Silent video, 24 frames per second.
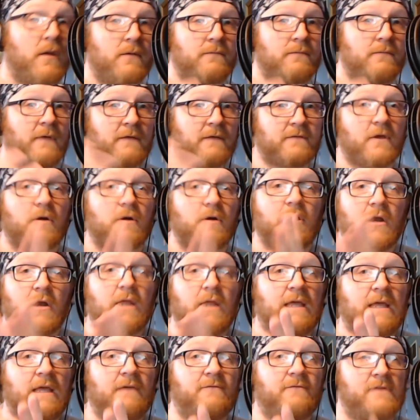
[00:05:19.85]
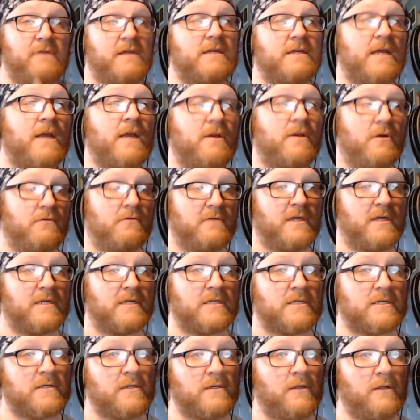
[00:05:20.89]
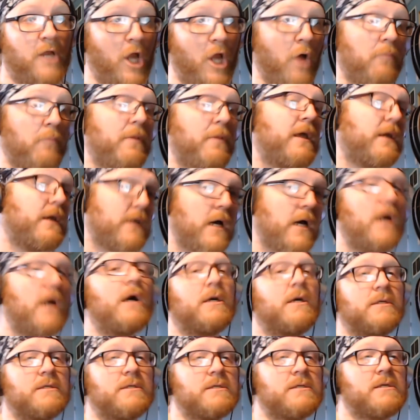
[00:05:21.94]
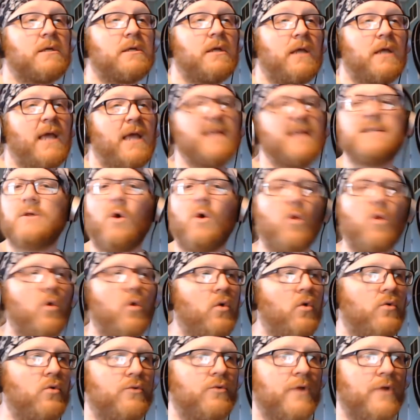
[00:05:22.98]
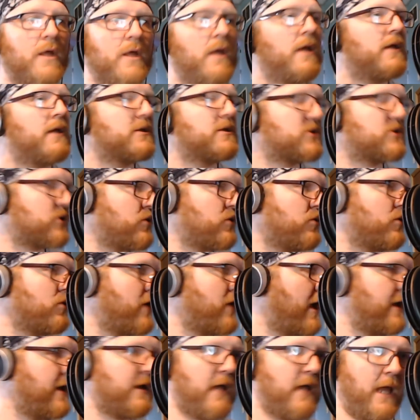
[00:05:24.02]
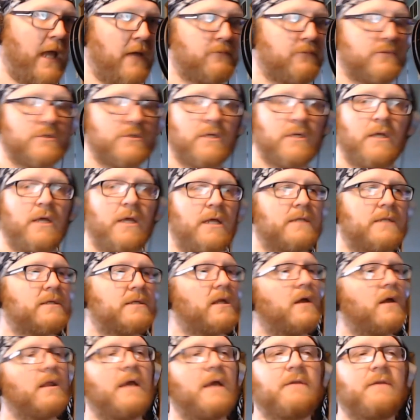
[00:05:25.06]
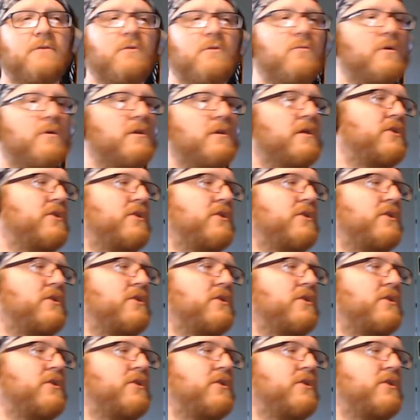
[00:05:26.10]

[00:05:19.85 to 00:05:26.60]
That they're going to give Nintendo this, because it's old school kind of games. It's not like they're really